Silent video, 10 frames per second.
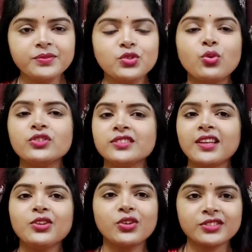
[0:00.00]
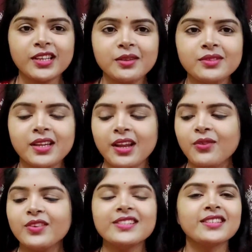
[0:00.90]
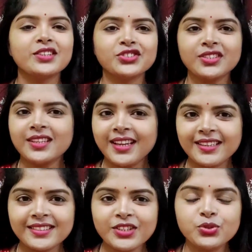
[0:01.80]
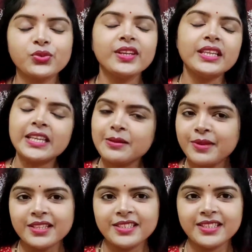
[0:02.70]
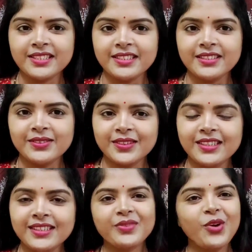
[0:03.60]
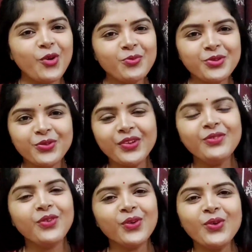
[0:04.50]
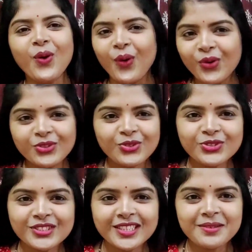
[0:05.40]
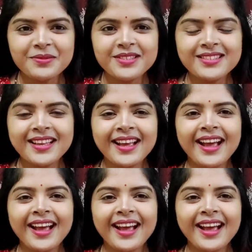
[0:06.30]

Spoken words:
Don't say yourself that I will search it later, do it immediately. Okay, hope you will follow all those tips